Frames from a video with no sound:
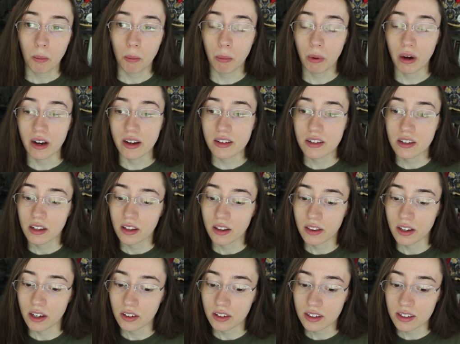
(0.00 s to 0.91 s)
but
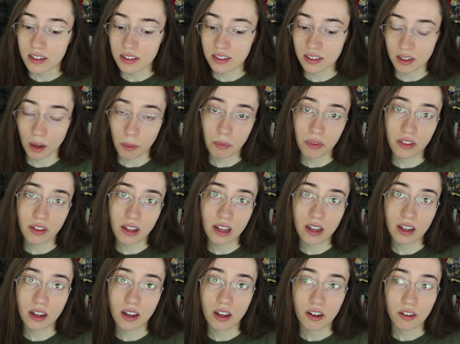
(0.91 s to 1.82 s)
there is
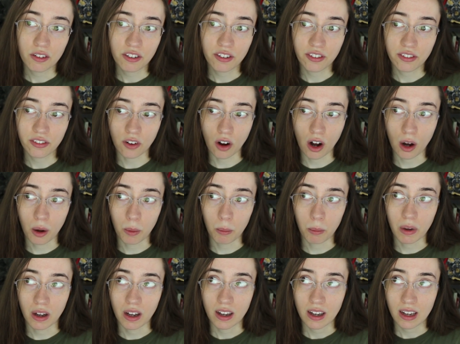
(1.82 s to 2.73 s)
something
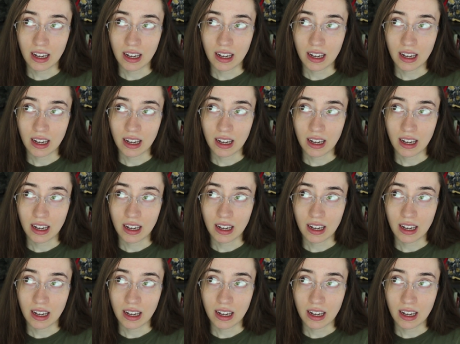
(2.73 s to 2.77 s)
from